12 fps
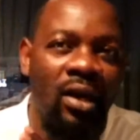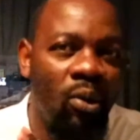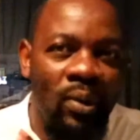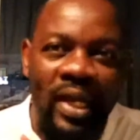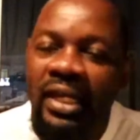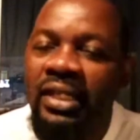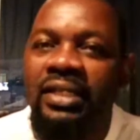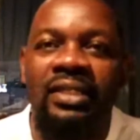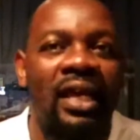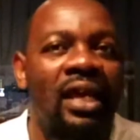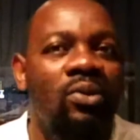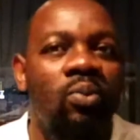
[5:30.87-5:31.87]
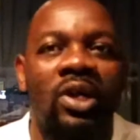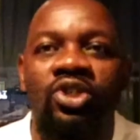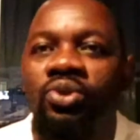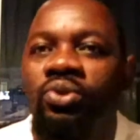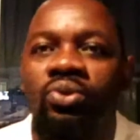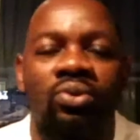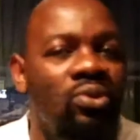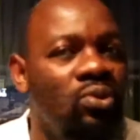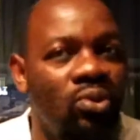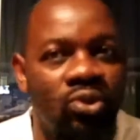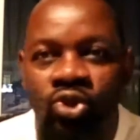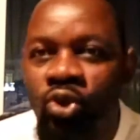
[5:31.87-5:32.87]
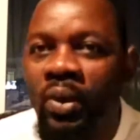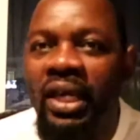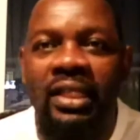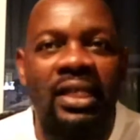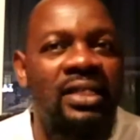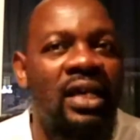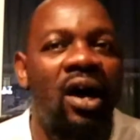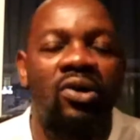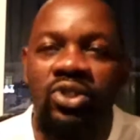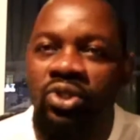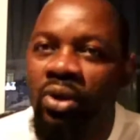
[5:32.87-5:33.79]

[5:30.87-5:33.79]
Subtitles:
we understand what you're doing in this house.